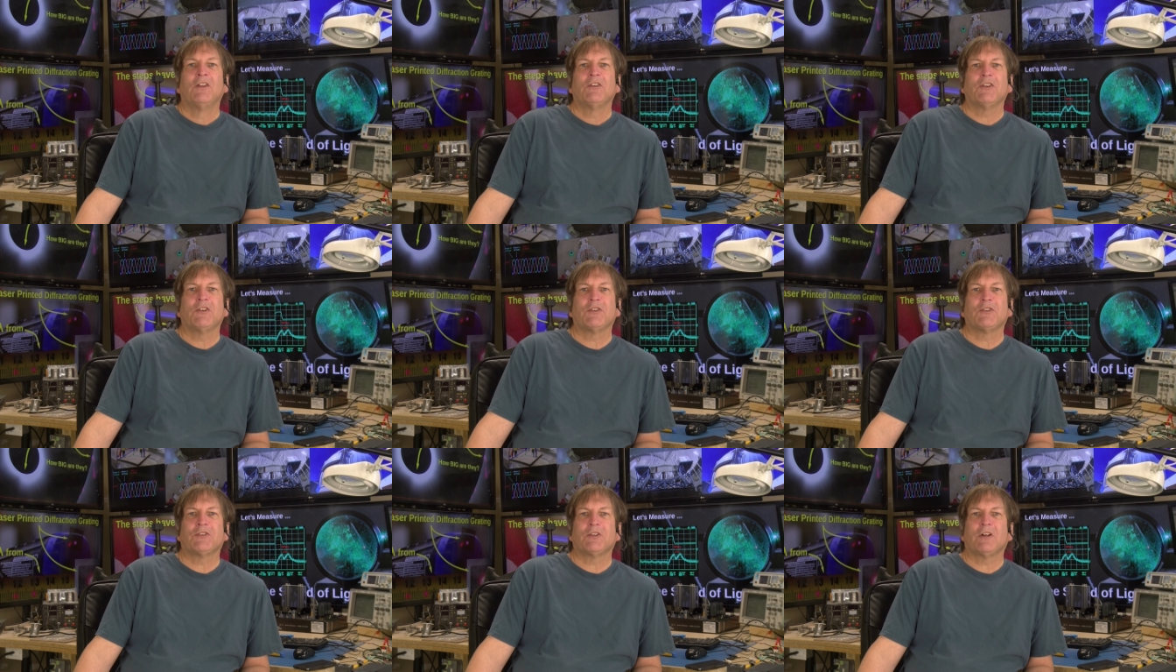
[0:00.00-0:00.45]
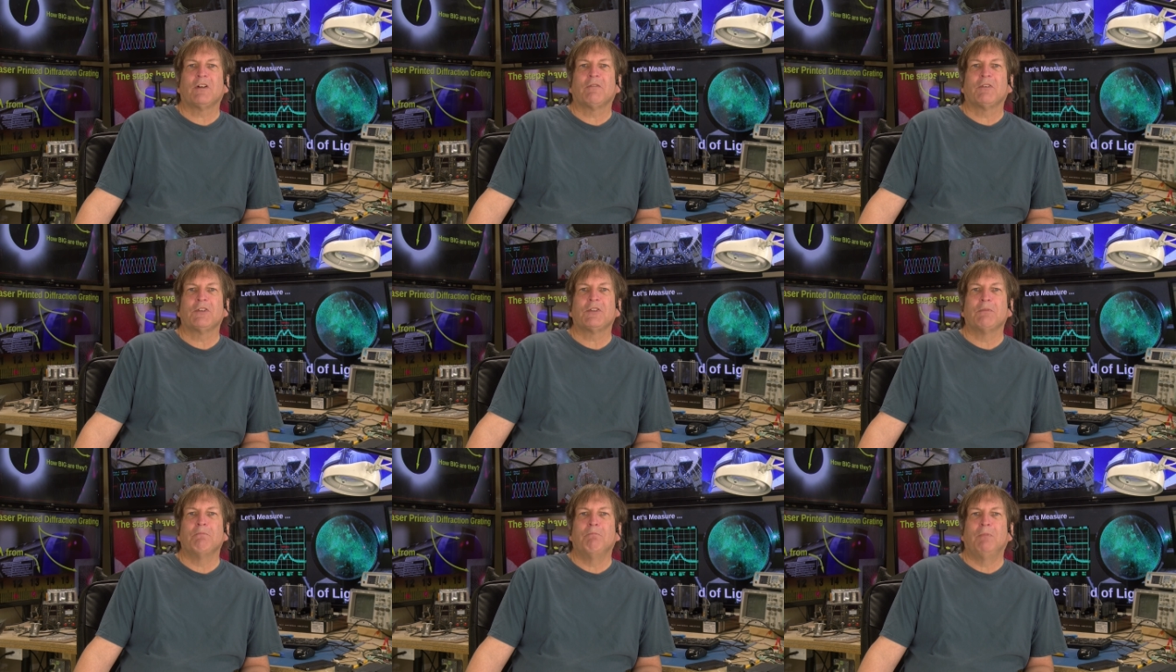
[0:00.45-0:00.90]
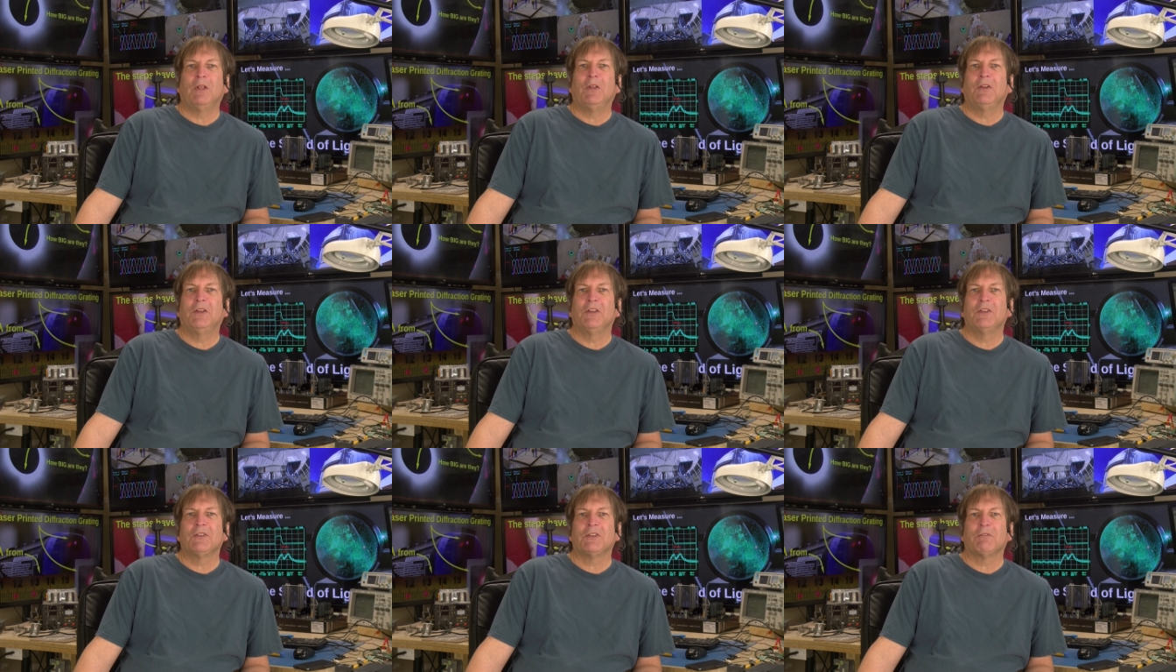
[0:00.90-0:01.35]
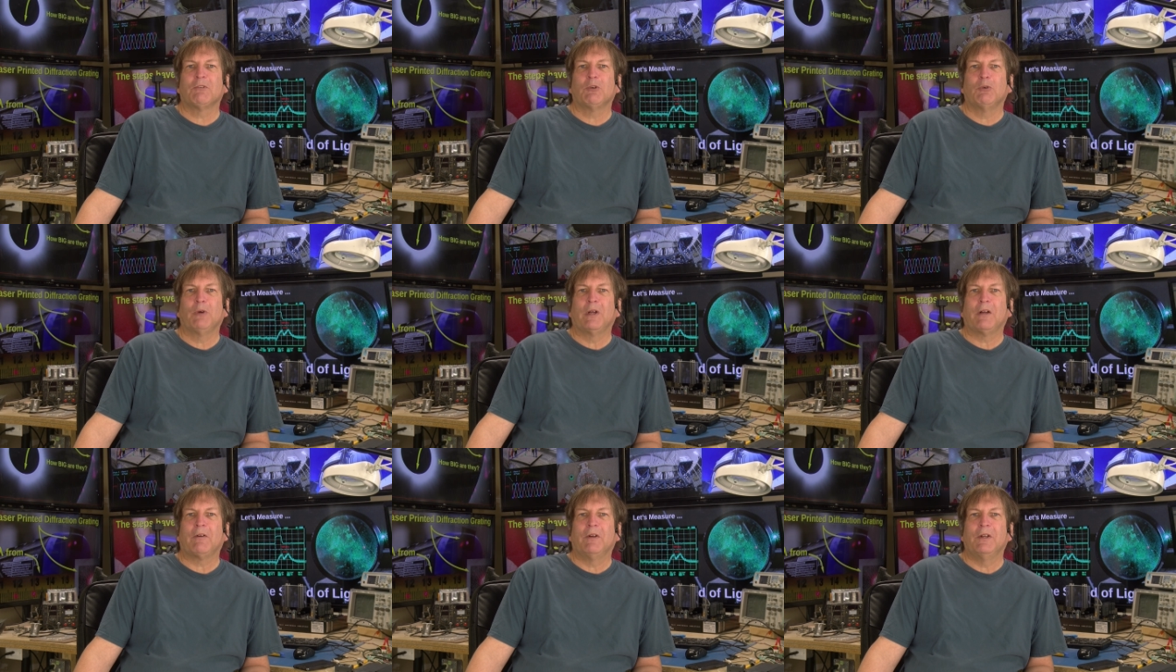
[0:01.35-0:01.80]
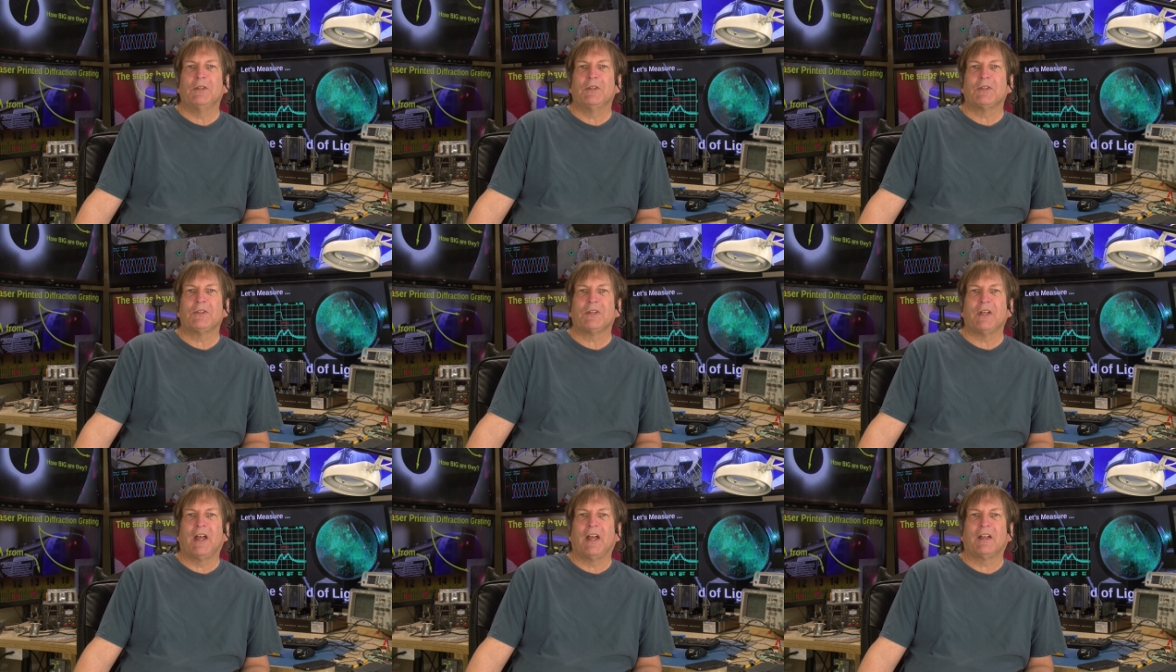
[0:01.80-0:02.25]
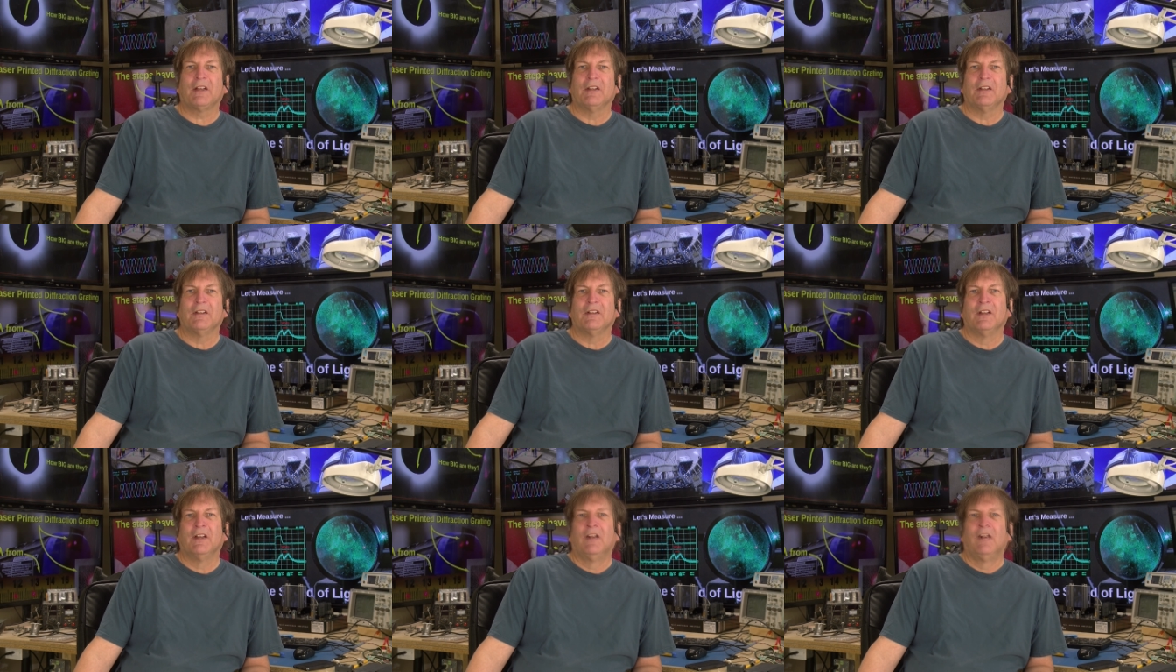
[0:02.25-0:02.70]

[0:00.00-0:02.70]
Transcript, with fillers: to service millions of queries a second.